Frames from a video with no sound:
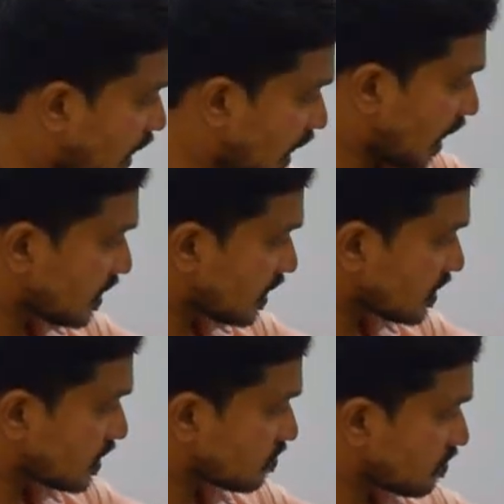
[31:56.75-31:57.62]
ulnar
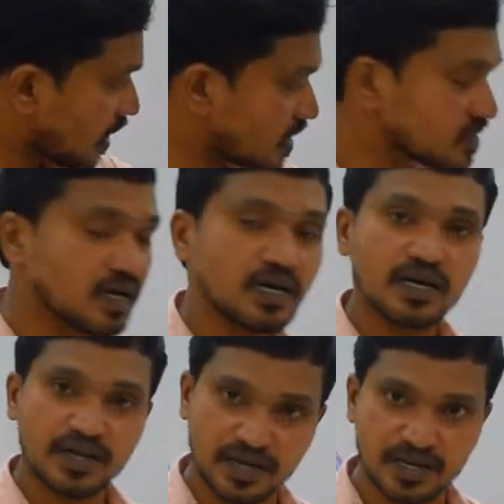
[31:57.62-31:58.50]
nerve and the
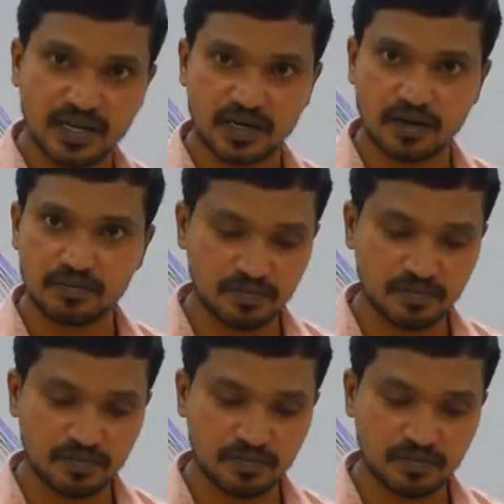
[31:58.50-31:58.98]
radial nerve.